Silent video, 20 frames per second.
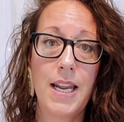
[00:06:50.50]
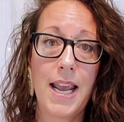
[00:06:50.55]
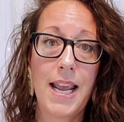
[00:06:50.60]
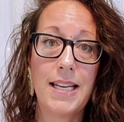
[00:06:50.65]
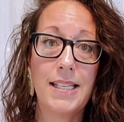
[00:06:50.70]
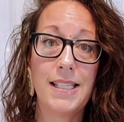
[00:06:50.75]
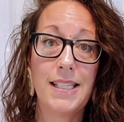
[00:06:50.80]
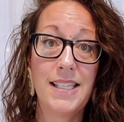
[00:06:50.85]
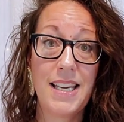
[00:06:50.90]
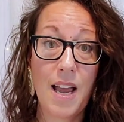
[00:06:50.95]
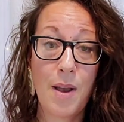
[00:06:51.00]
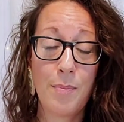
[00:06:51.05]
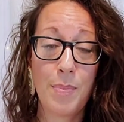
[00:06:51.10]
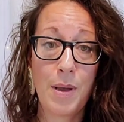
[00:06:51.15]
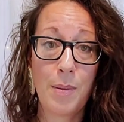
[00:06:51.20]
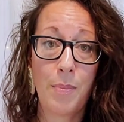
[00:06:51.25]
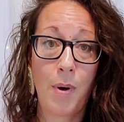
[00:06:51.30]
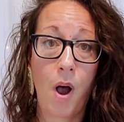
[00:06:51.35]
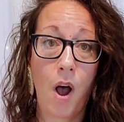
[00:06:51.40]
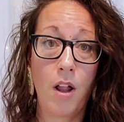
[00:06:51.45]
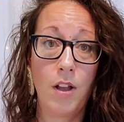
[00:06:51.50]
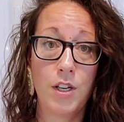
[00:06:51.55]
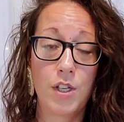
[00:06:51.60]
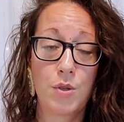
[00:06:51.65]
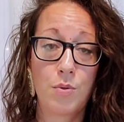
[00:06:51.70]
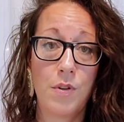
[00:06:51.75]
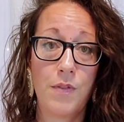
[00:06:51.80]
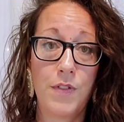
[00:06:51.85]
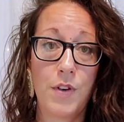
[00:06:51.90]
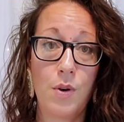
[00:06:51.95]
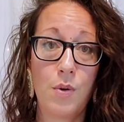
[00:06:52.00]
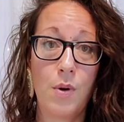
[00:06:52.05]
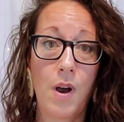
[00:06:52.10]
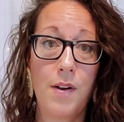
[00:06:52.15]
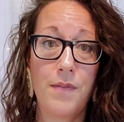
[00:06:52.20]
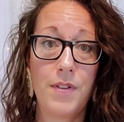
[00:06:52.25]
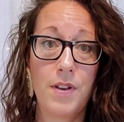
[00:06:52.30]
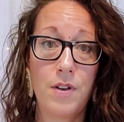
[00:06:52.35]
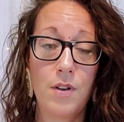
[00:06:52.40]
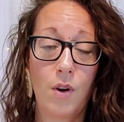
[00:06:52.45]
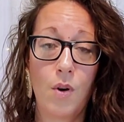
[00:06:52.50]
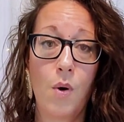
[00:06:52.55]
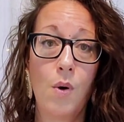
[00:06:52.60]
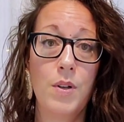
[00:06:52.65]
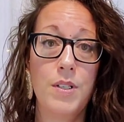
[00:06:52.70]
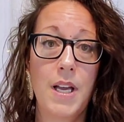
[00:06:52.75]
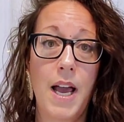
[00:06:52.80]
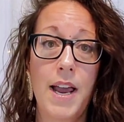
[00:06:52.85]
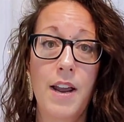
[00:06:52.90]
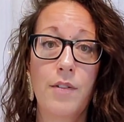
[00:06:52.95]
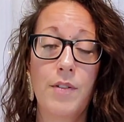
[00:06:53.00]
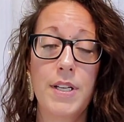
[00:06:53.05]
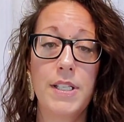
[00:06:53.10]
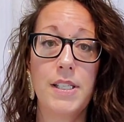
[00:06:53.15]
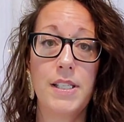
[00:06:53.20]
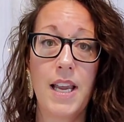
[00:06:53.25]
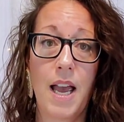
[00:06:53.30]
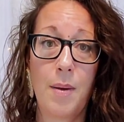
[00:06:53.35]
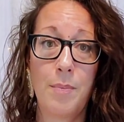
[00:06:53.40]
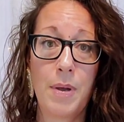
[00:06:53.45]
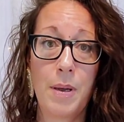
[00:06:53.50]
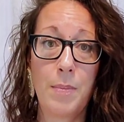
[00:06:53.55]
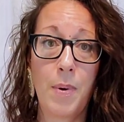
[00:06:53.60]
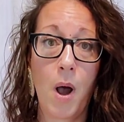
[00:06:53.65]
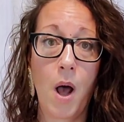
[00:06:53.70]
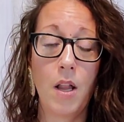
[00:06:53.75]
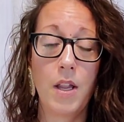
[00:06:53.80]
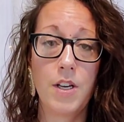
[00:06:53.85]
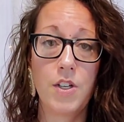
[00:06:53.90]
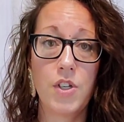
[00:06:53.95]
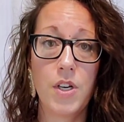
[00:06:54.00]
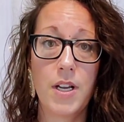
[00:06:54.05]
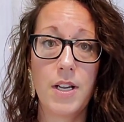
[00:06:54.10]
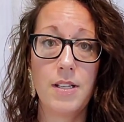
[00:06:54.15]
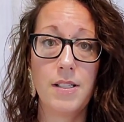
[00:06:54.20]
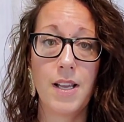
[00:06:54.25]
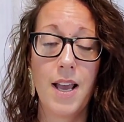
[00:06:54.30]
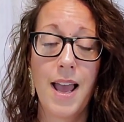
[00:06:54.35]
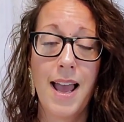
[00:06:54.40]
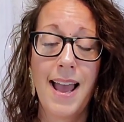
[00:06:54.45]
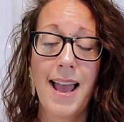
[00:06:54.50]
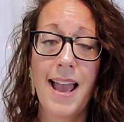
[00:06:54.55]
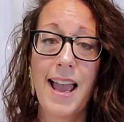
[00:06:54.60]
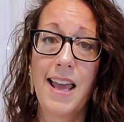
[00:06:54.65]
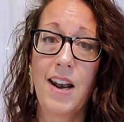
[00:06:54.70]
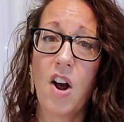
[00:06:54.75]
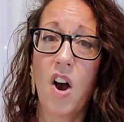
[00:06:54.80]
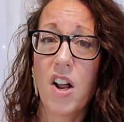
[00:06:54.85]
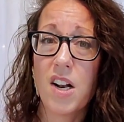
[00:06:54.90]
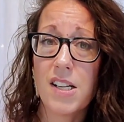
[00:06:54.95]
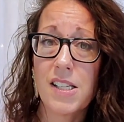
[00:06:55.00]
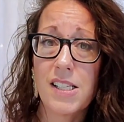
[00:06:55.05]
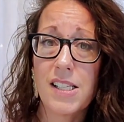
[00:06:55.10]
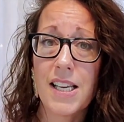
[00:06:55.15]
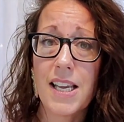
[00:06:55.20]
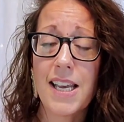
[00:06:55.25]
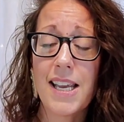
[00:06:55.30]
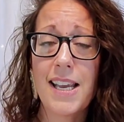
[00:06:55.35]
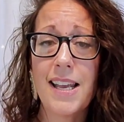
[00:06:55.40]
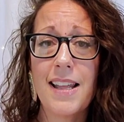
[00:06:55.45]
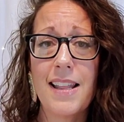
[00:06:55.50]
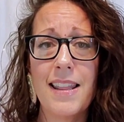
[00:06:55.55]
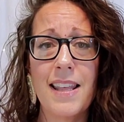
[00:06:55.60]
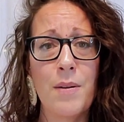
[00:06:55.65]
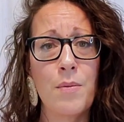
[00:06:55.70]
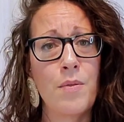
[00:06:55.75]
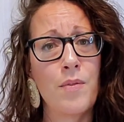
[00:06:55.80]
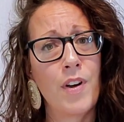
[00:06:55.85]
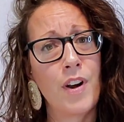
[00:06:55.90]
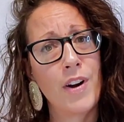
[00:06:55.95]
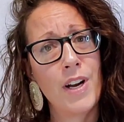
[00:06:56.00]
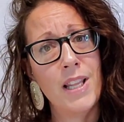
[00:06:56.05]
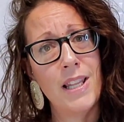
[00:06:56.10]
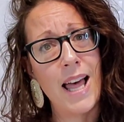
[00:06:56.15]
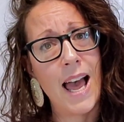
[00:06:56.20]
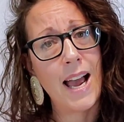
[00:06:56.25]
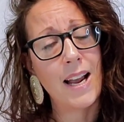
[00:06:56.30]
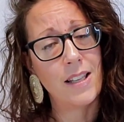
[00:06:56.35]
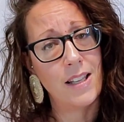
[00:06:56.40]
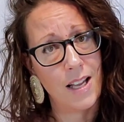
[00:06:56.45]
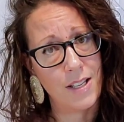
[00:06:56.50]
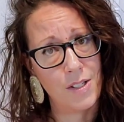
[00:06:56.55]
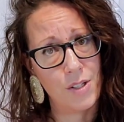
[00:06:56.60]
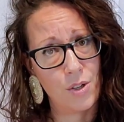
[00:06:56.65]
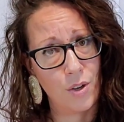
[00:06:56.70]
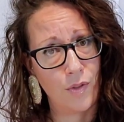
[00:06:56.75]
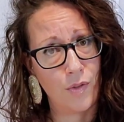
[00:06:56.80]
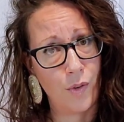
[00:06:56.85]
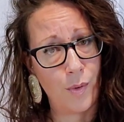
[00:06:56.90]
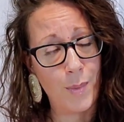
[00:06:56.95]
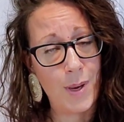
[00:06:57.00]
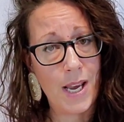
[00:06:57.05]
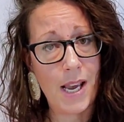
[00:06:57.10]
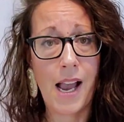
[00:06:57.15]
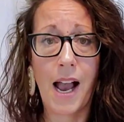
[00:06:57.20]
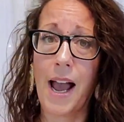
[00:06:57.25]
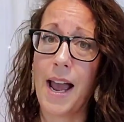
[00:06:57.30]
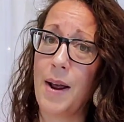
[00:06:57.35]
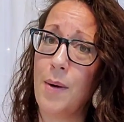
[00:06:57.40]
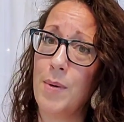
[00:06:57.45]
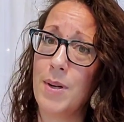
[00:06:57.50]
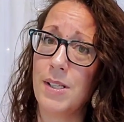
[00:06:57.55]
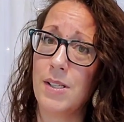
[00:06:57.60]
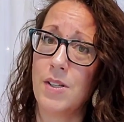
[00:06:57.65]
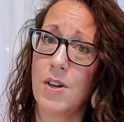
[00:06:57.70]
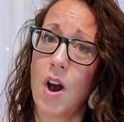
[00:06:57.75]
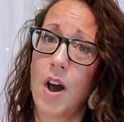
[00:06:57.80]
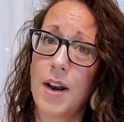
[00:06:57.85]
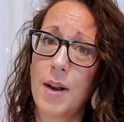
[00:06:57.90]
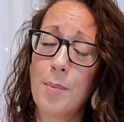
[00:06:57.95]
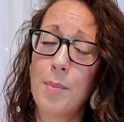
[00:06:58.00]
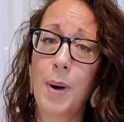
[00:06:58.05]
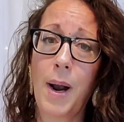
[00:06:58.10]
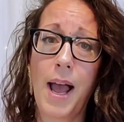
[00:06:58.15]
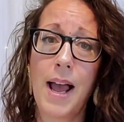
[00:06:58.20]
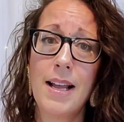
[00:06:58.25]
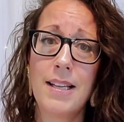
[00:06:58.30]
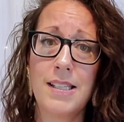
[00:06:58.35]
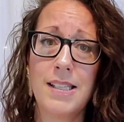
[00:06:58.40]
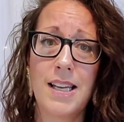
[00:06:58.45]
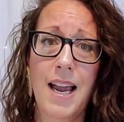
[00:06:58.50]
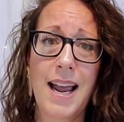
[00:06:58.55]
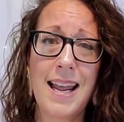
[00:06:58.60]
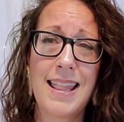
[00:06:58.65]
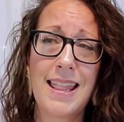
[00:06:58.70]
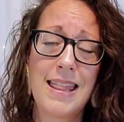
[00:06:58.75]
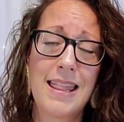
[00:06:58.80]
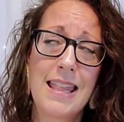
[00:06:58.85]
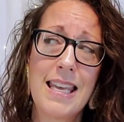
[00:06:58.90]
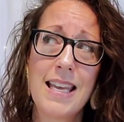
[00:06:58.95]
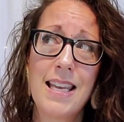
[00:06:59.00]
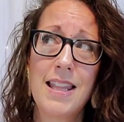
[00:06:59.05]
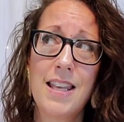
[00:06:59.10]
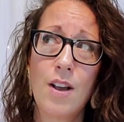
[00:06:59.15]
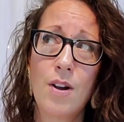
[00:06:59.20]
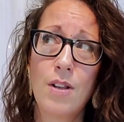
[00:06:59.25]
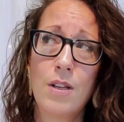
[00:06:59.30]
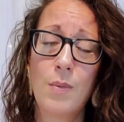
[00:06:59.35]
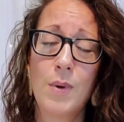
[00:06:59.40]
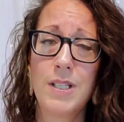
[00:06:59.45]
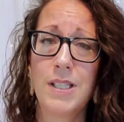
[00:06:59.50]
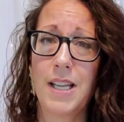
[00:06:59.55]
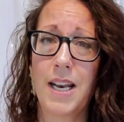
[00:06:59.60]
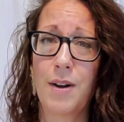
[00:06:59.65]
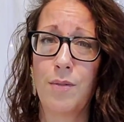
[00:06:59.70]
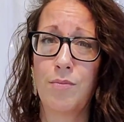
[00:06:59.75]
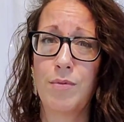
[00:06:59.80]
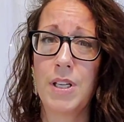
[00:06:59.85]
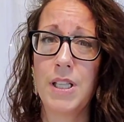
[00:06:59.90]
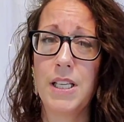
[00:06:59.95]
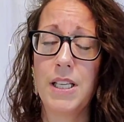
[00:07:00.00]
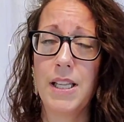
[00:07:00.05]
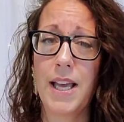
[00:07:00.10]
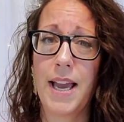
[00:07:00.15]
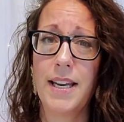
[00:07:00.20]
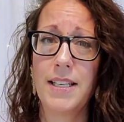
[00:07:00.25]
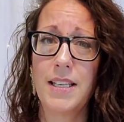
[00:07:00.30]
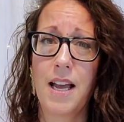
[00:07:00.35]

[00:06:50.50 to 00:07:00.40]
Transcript: a stamping polish review of the Nicole Diary stamping polishes, and honestly, they were very lackluster for me. I was not impressed. I think the only ones that I really liked,